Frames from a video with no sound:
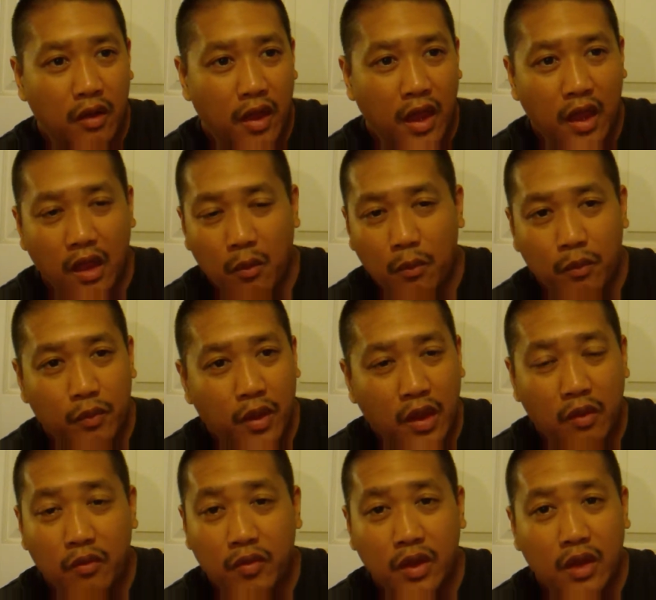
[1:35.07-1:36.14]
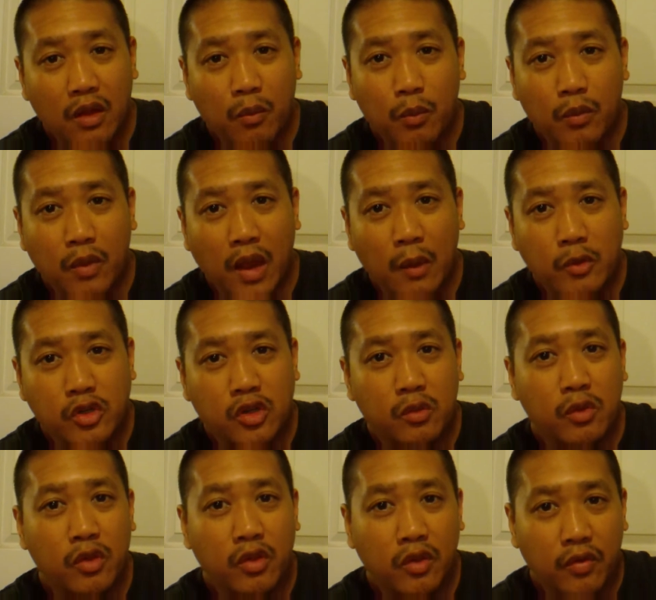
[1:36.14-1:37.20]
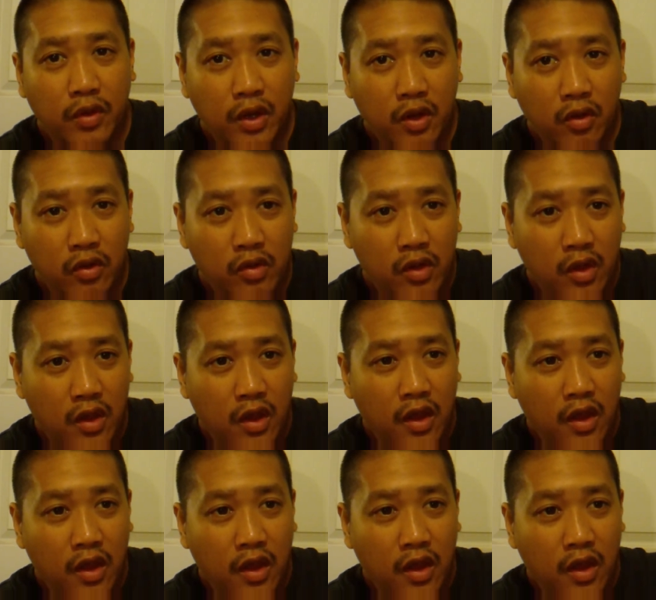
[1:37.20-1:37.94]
amateur music videos.